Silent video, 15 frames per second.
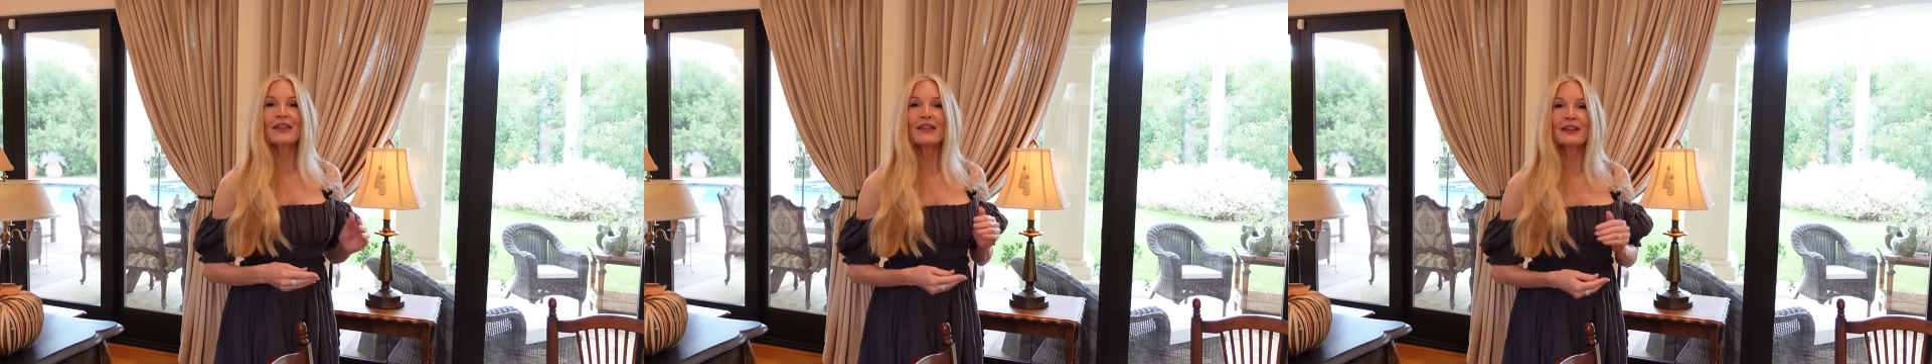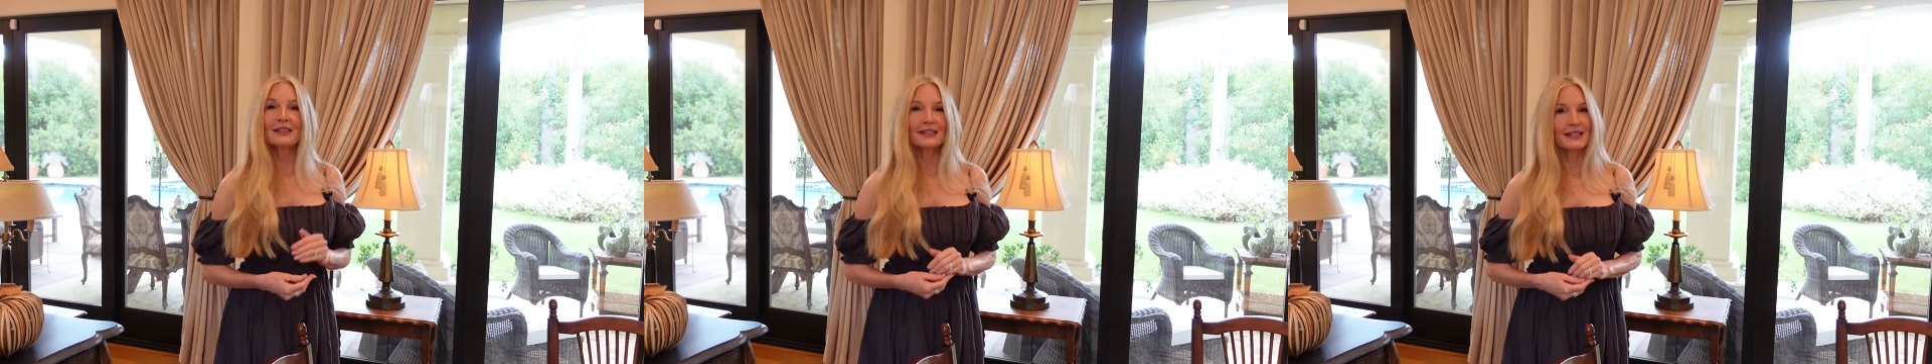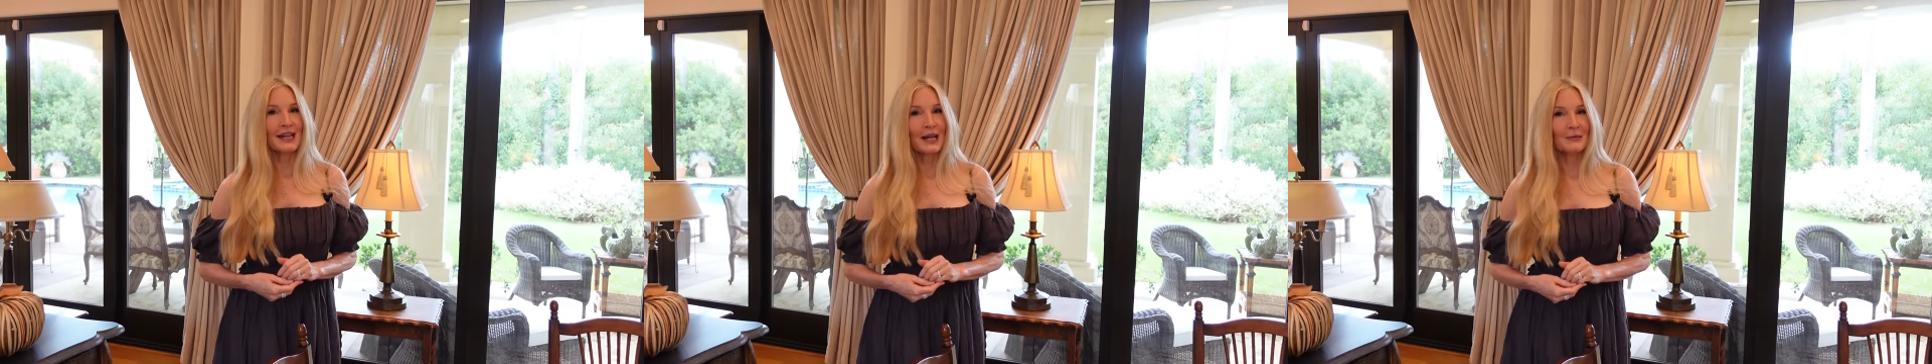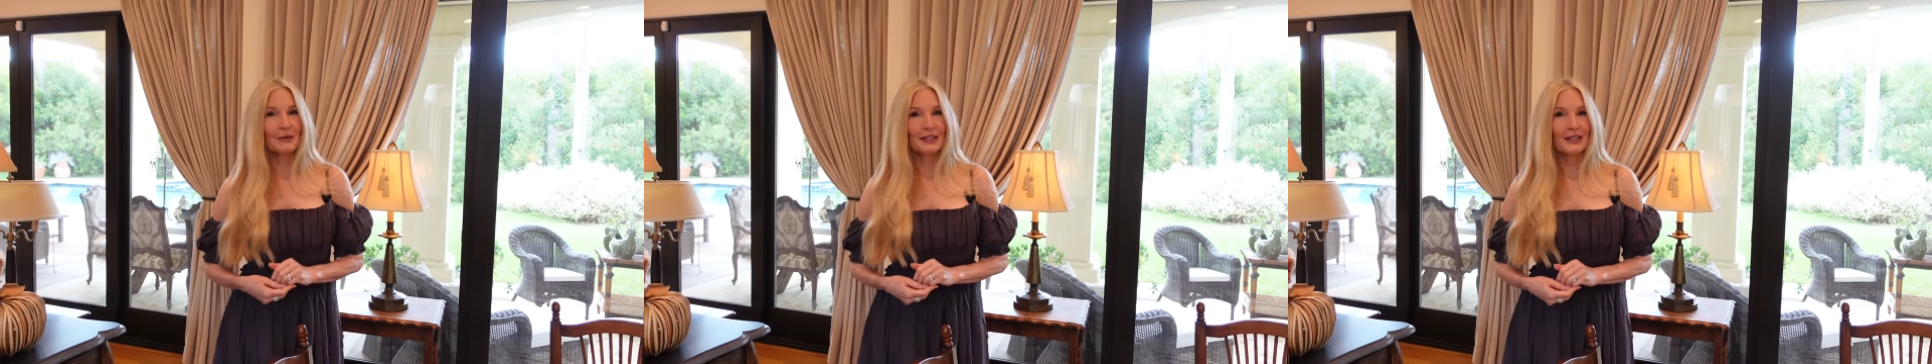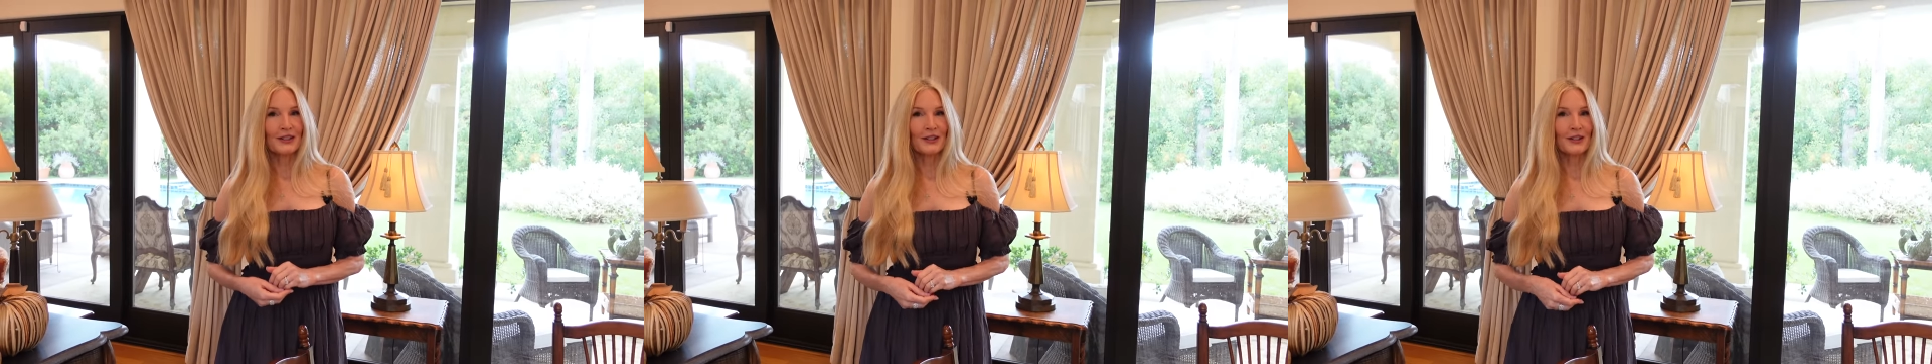this time
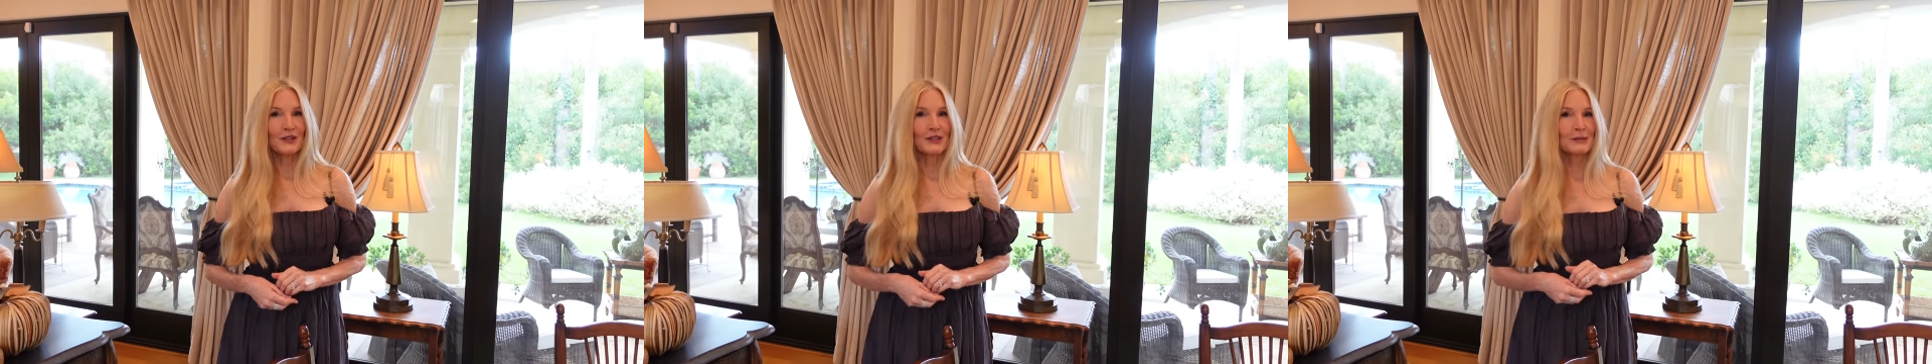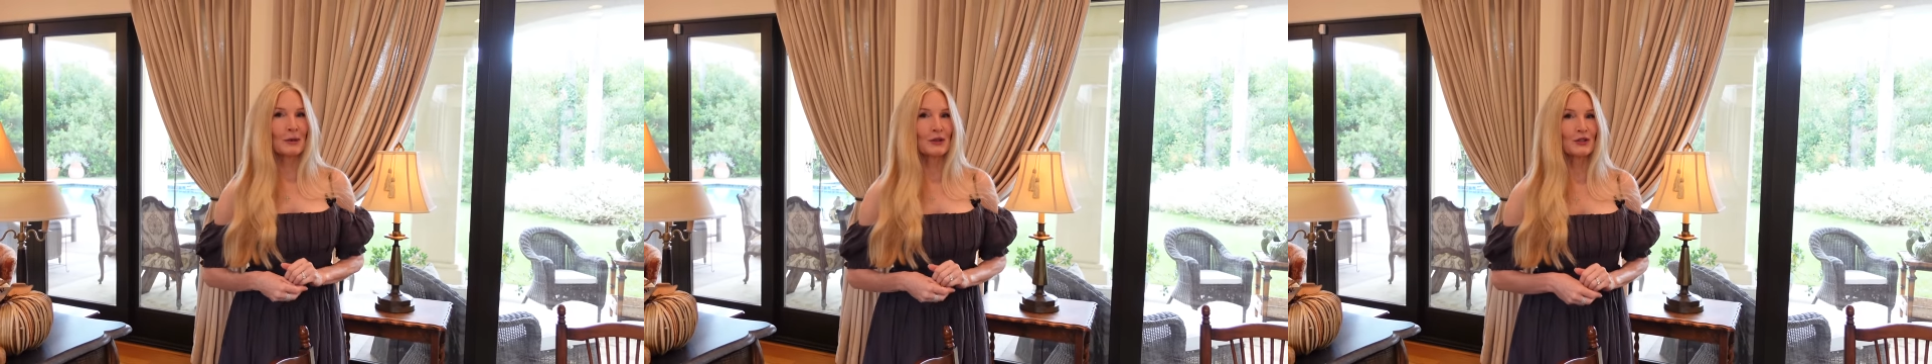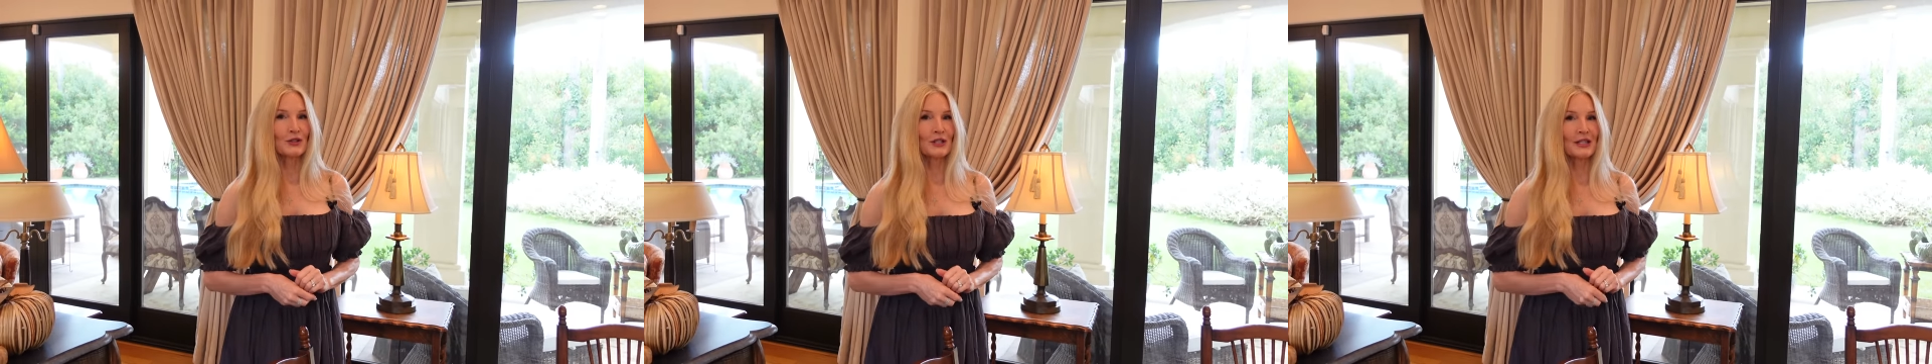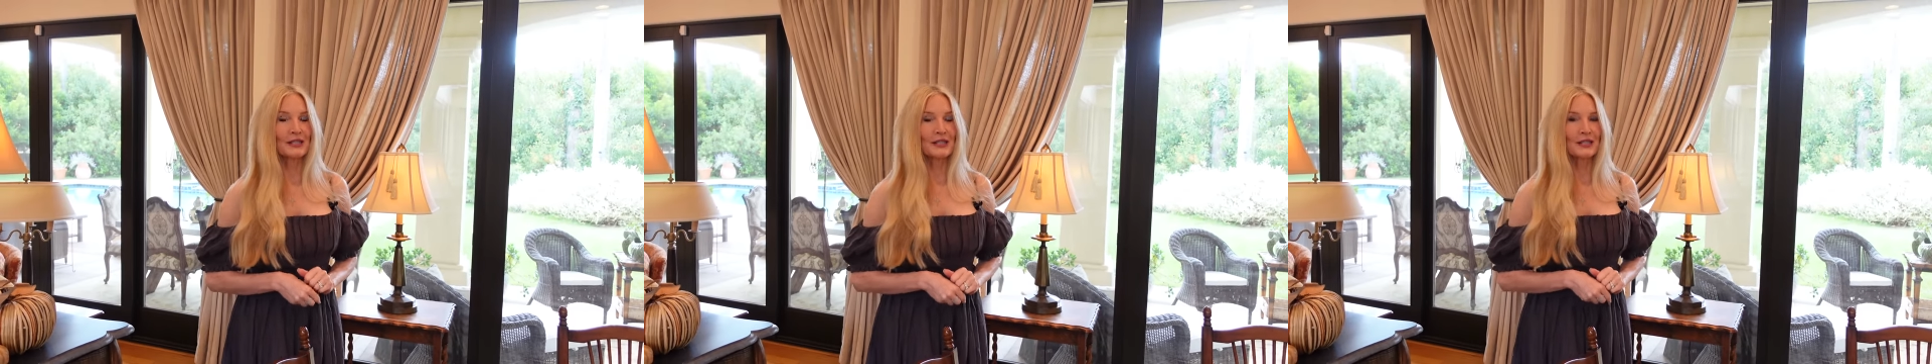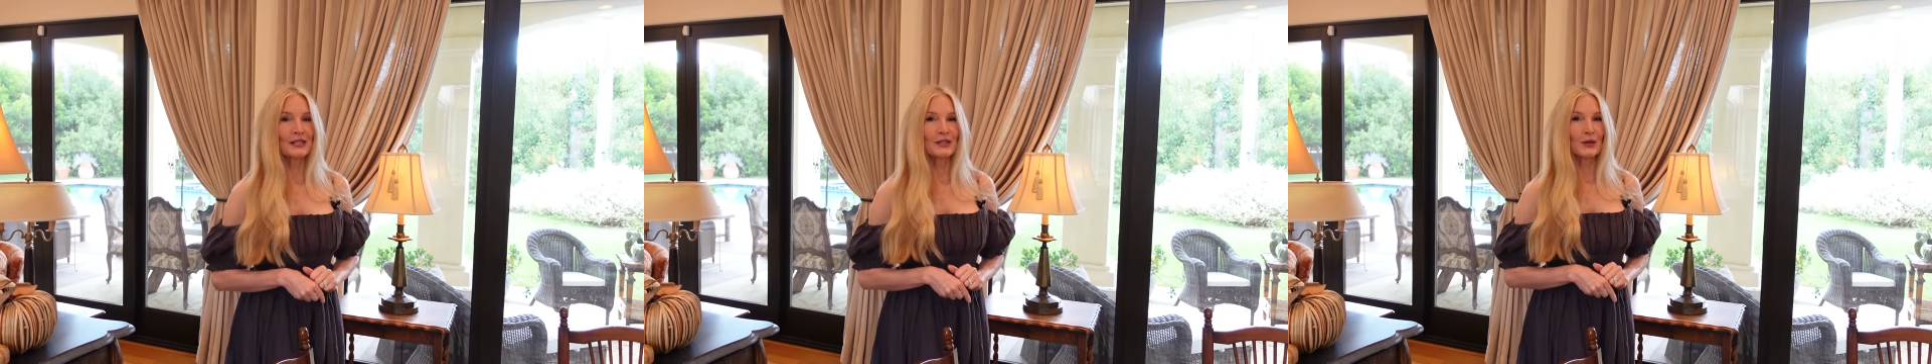of year, especially as it's